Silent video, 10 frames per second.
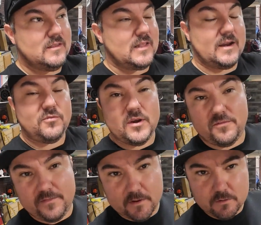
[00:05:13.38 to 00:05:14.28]
that I've already
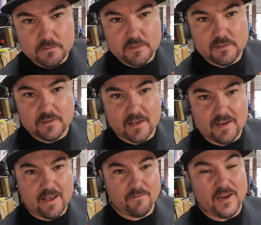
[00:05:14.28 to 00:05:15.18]
filmed
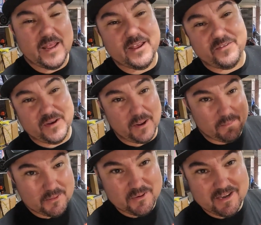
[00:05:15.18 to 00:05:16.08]
and haven't even
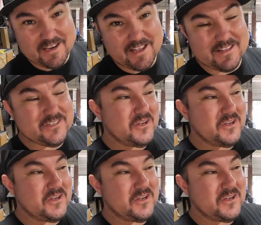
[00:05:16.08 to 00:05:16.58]
uploaded yet.